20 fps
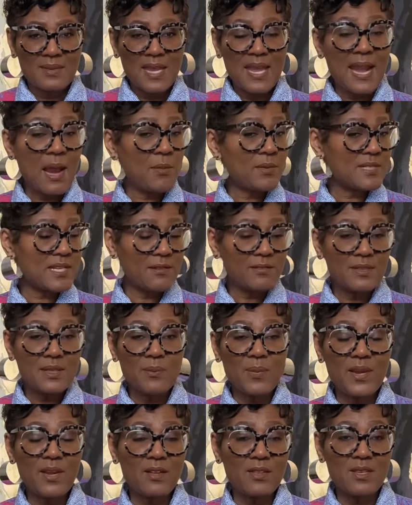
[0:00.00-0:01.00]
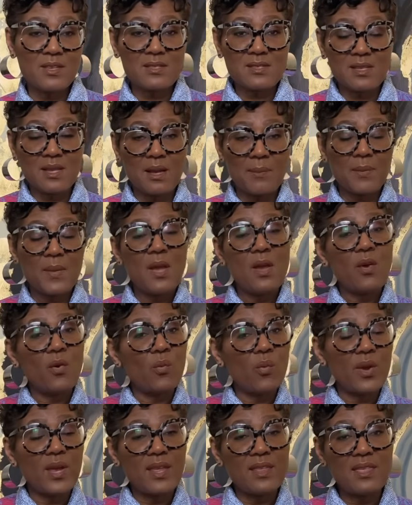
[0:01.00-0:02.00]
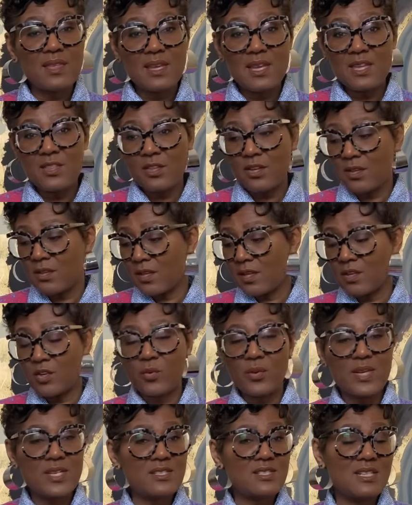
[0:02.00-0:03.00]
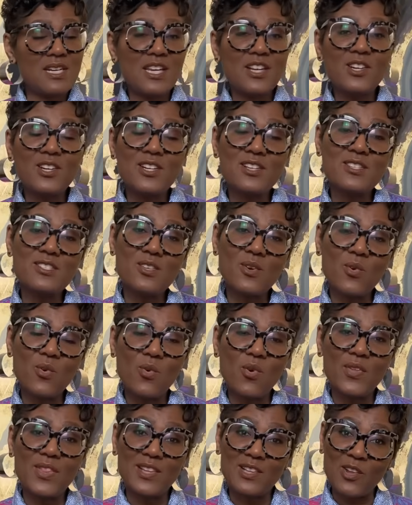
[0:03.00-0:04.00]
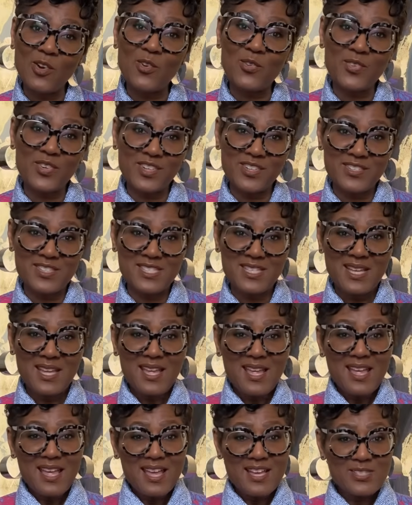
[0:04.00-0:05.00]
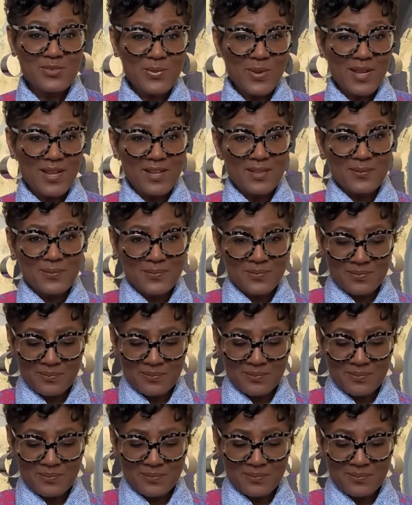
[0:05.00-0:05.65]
And I would definitely pair this up with either the green sneakers or the loafers as well.